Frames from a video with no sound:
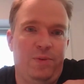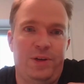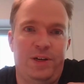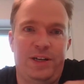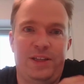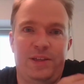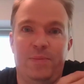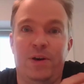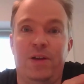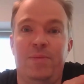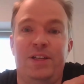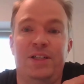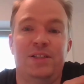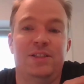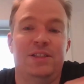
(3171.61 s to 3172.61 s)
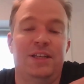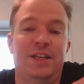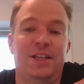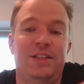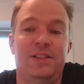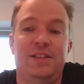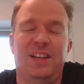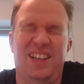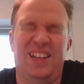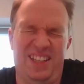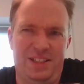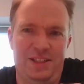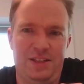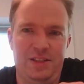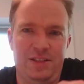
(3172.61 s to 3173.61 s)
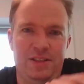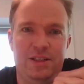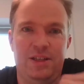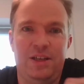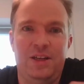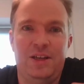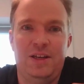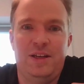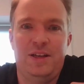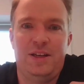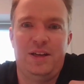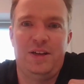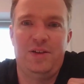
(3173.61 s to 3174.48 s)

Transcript: where at the bottom it can says selections. I